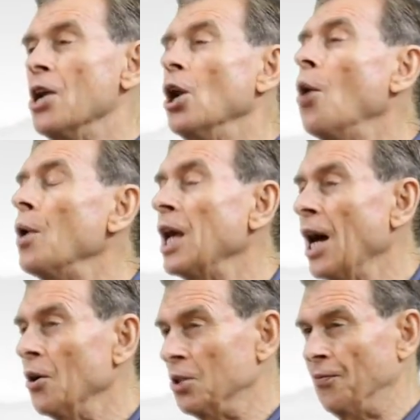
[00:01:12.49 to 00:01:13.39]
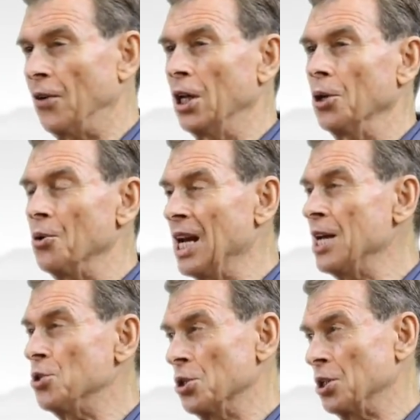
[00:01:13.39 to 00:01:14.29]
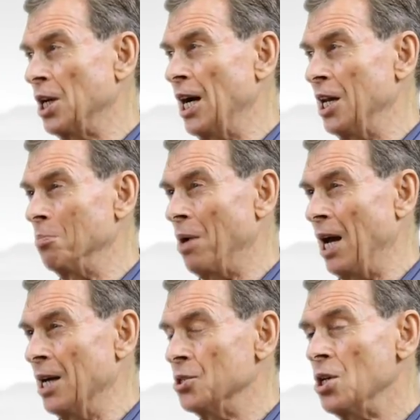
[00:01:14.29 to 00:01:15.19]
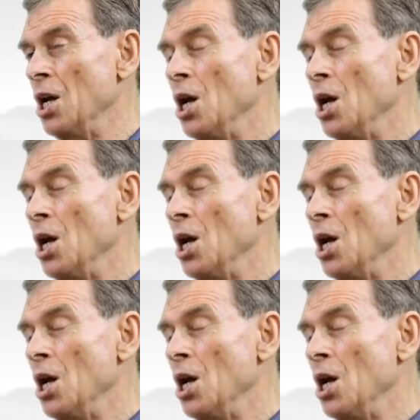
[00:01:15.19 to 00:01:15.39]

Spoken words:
knowing how to follow nature's guiding paths.